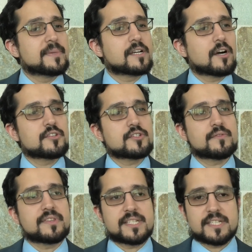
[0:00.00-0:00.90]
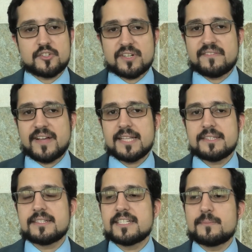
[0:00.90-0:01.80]
because of the
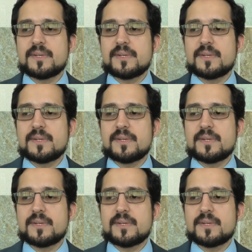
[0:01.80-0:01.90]
Sitravatinib,